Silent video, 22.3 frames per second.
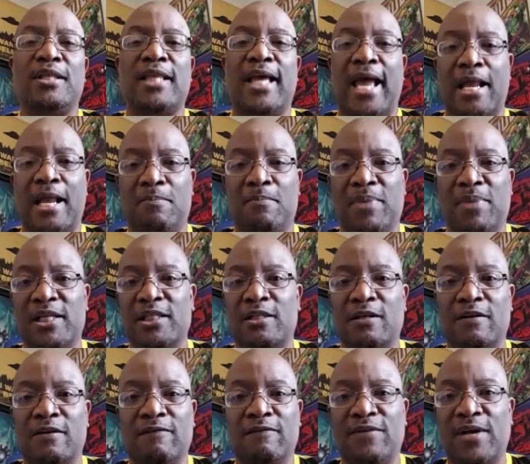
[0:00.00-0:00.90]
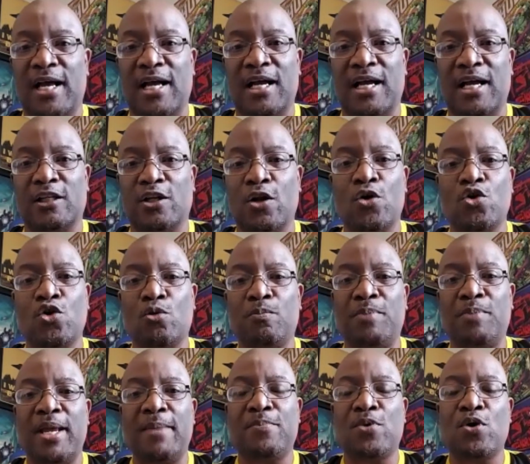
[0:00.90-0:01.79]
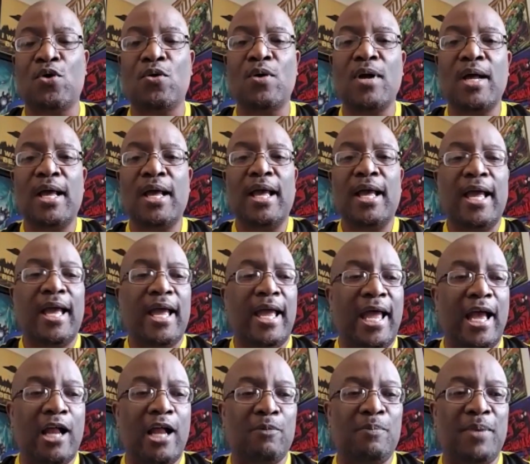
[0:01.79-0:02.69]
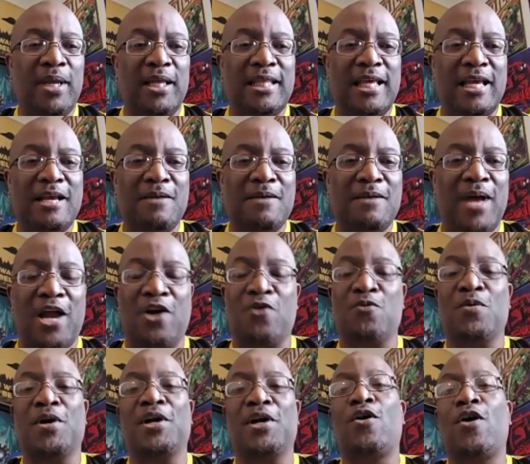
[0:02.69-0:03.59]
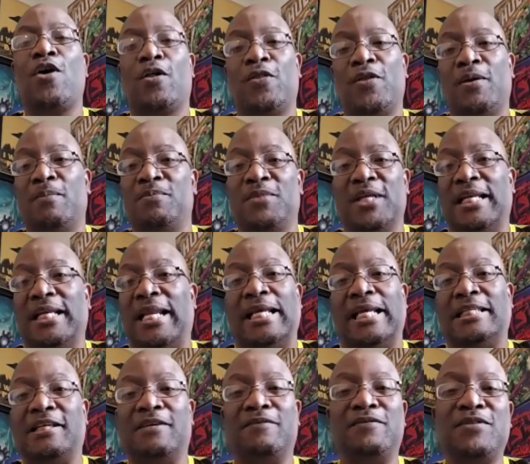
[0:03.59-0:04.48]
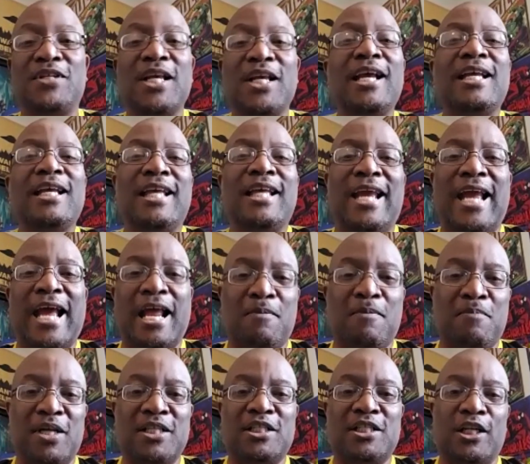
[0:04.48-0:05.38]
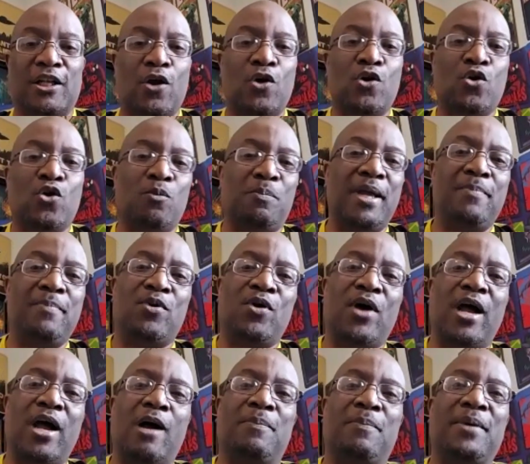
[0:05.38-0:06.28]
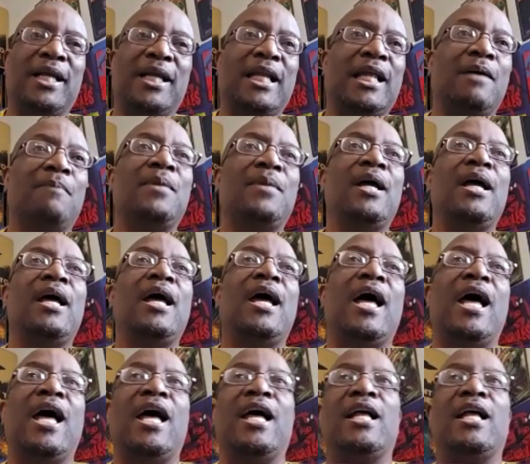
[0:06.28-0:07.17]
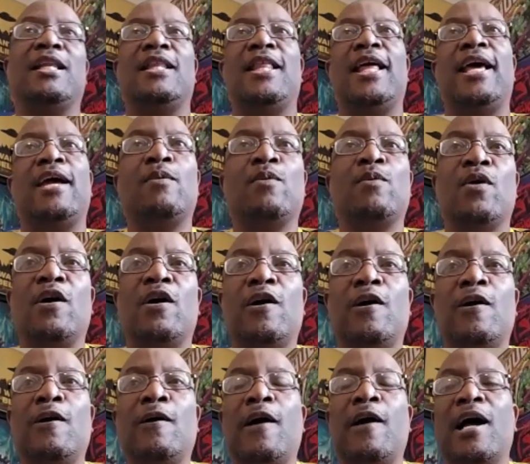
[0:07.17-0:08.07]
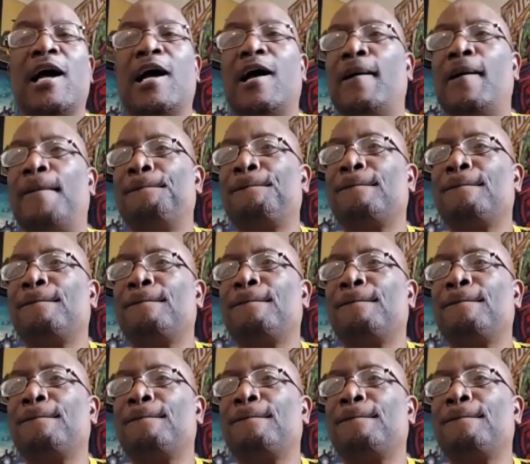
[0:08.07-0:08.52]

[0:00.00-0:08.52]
They had a bunch of local people helping them. I don't want to call them the natives. He had a bunch of local people helping them, and they were, I